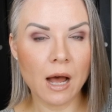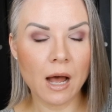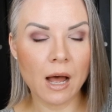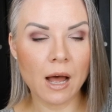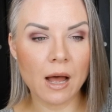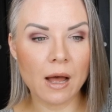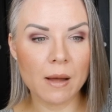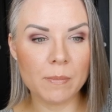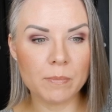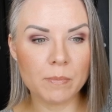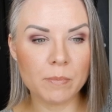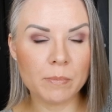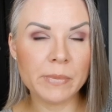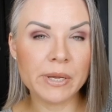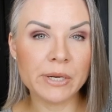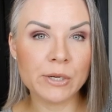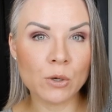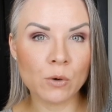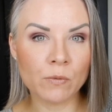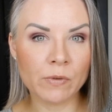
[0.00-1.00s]
um,
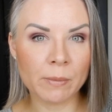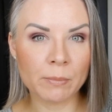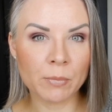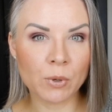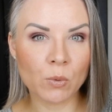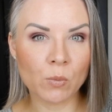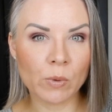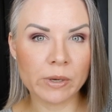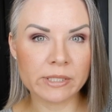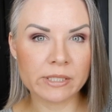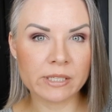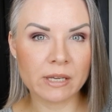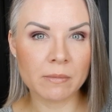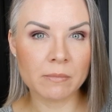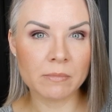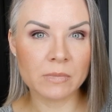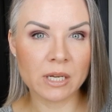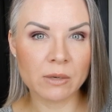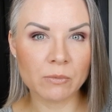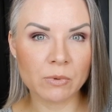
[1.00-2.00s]
mid-November once
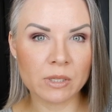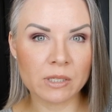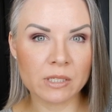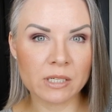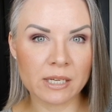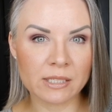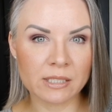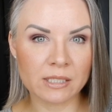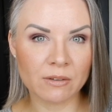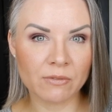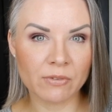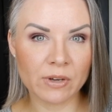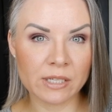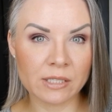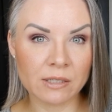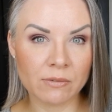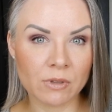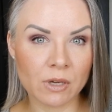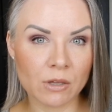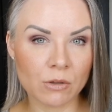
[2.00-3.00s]
I'm done with the testing
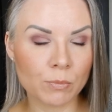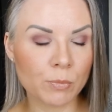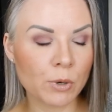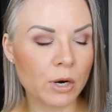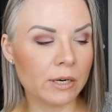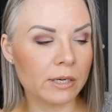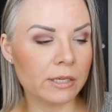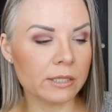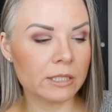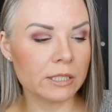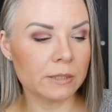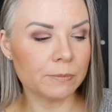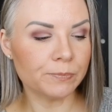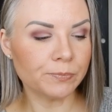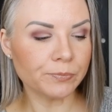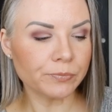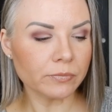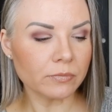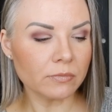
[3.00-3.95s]
phase of the other products.